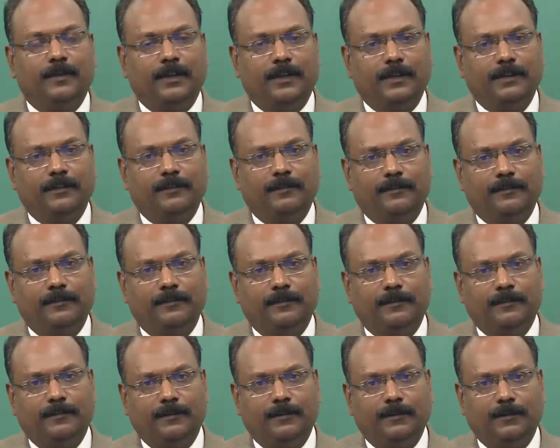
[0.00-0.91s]
life,
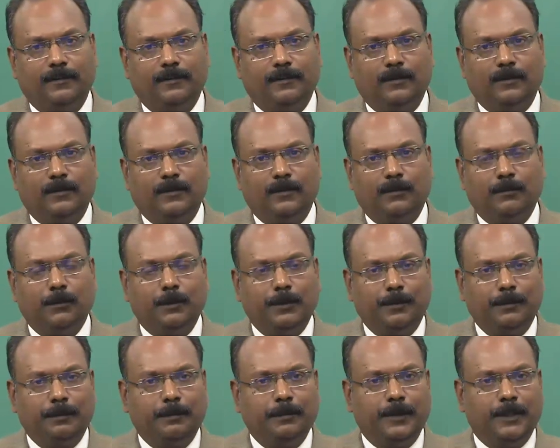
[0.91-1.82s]

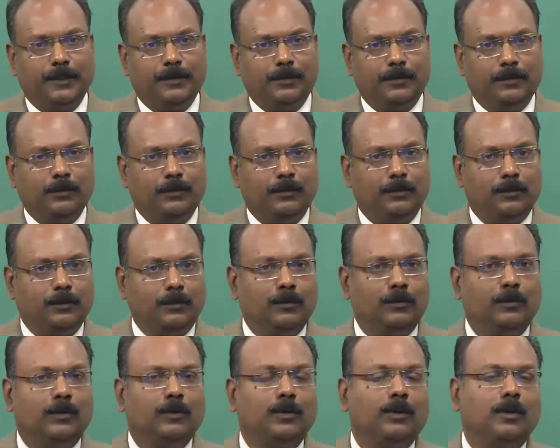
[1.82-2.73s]
what makes you
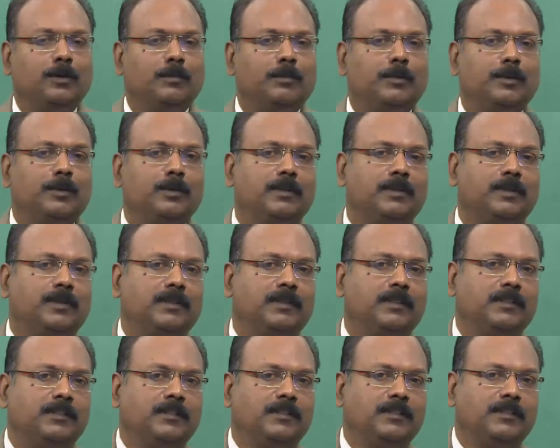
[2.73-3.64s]
go about
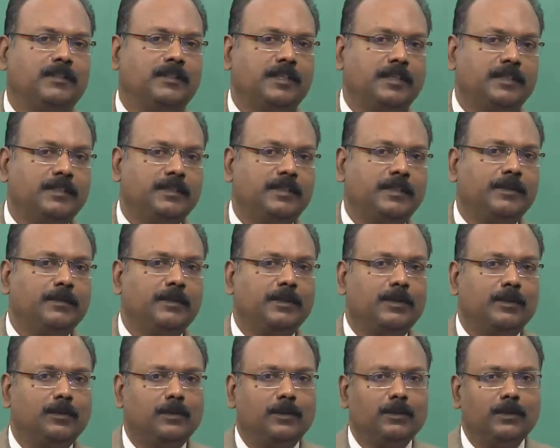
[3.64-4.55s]
chasing
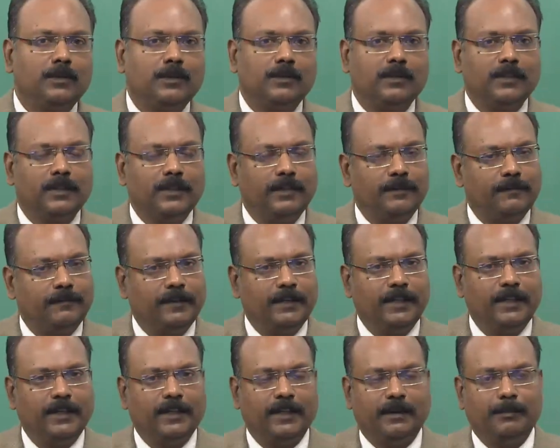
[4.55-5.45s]
your goals in a
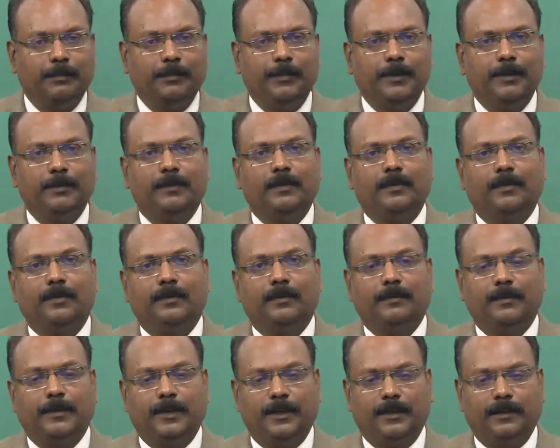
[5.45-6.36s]
very happy
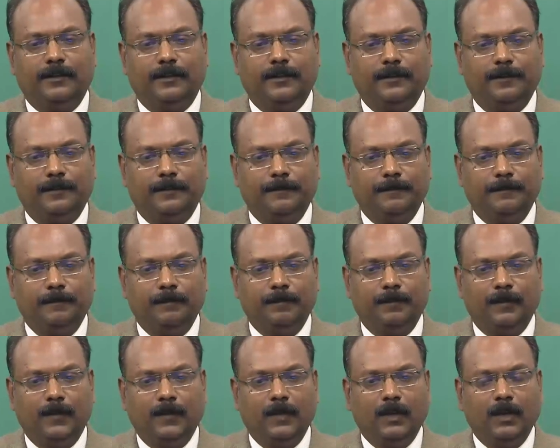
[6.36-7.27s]
manner.
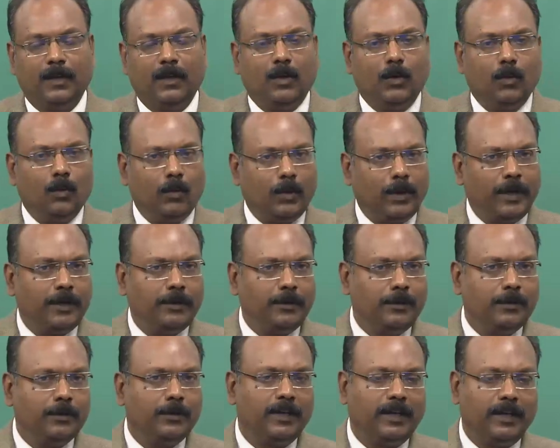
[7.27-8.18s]
Why
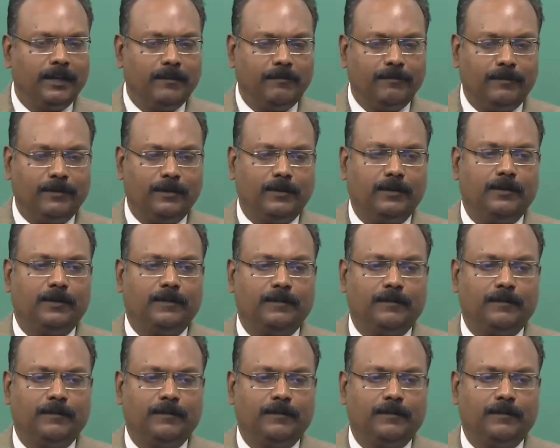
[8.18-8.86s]
are you helpful?